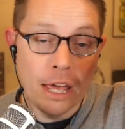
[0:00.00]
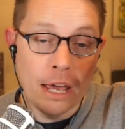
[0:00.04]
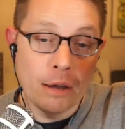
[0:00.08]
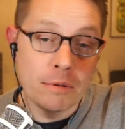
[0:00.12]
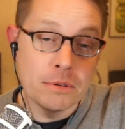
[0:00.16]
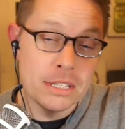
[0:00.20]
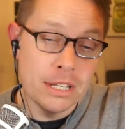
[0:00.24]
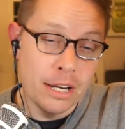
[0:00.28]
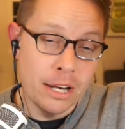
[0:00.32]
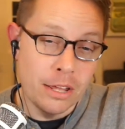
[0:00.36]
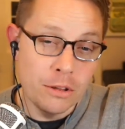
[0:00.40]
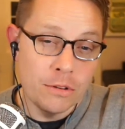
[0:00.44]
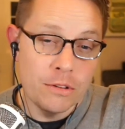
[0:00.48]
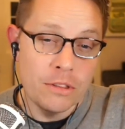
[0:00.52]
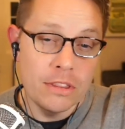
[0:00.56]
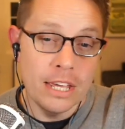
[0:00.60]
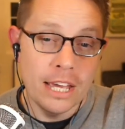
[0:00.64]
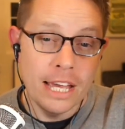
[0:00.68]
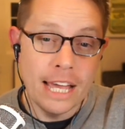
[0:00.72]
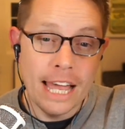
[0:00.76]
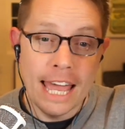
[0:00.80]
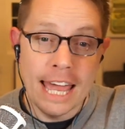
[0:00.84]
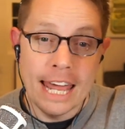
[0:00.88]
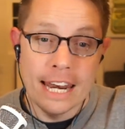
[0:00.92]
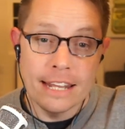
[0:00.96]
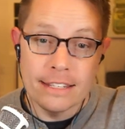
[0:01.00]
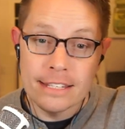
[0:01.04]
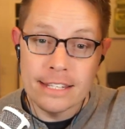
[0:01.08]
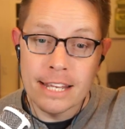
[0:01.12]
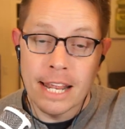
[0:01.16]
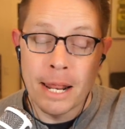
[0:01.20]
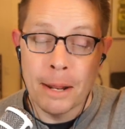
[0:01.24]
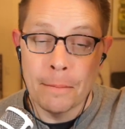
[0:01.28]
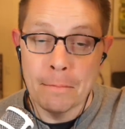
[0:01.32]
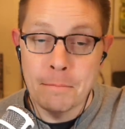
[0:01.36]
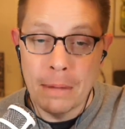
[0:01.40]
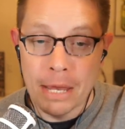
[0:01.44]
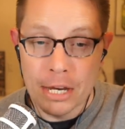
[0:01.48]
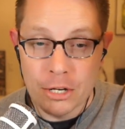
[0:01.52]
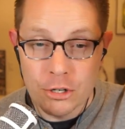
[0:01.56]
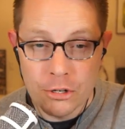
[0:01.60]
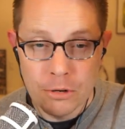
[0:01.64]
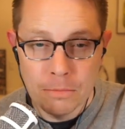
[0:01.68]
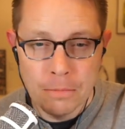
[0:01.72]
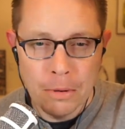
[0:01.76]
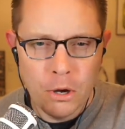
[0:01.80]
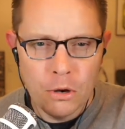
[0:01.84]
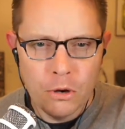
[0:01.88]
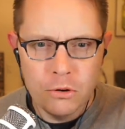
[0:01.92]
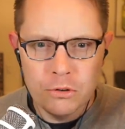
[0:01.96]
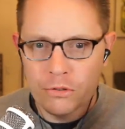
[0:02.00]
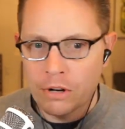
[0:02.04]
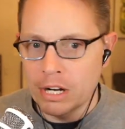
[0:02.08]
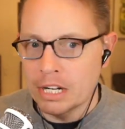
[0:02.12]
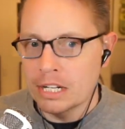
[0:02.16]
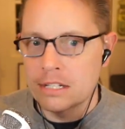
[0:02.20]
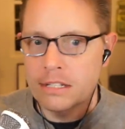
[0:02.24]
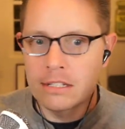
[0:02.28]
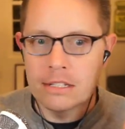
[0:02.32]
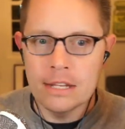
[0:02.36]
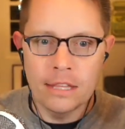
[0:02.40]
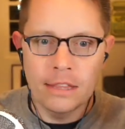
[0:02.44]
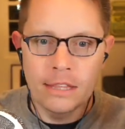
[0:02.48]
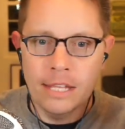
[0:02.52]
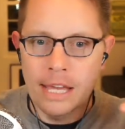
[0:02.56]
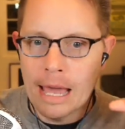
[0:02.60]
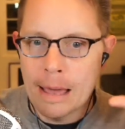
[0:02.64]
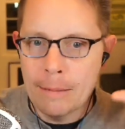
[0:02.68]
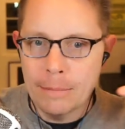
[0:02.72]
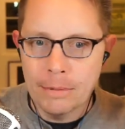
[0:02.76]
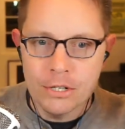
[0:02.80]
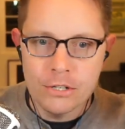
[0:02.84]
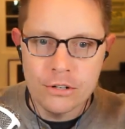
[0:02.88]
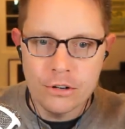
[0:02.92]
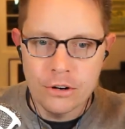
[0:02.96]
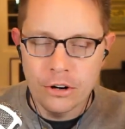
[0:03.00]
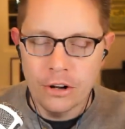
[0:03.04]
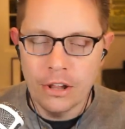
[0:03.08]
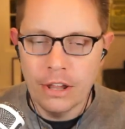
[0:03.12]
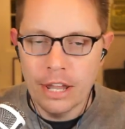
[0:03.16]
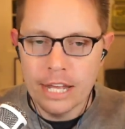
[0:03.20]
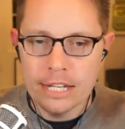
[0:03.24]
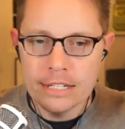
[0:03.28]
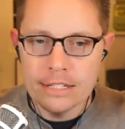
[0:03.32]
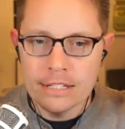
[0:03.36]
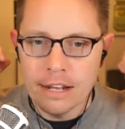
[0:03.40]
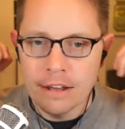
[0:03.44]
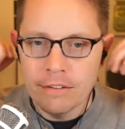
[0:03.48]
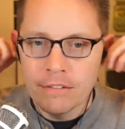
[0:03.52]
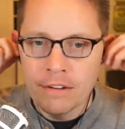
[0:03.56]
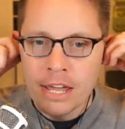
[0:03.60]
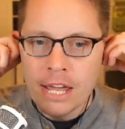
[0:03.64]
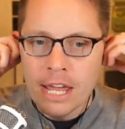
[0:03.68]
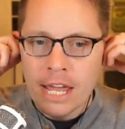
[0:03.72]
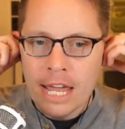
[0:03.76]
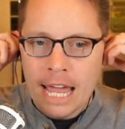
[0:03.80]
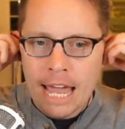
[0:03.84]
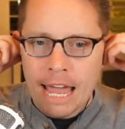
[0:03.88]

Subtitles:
That was another thing. I had it set on picture mode, trying to set the aperture and all that stuff.